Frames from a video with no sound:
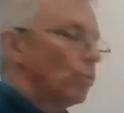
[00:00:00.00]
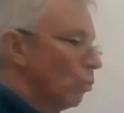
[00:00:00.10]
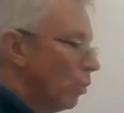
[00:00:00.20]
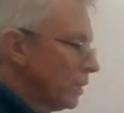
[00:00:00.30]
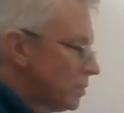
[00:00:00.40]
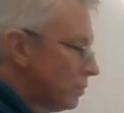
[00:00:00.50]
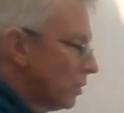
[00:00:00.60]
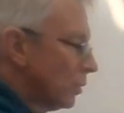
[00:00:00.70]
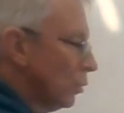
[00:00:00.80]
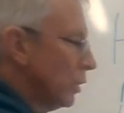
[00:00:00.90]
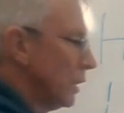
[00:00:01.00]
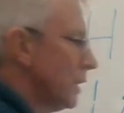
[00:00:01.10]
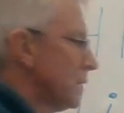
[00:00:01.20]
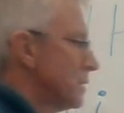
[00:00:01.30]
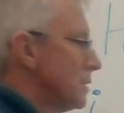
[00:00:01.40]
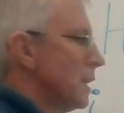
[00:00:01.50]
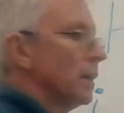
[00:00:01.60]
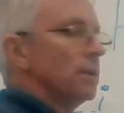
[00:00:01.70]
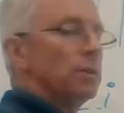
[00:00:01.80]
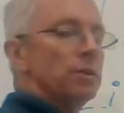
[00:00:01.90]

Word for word: Once you've got all the letters down,